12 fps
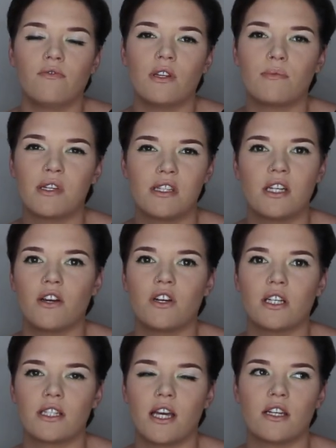the
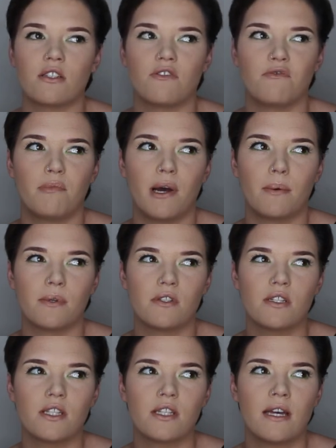mysterious case of
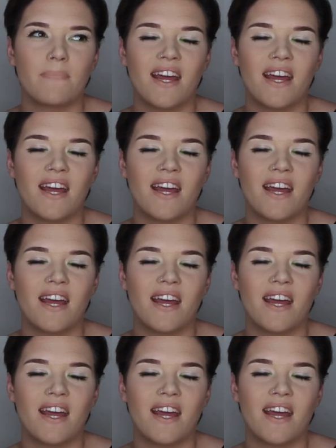Bubbles.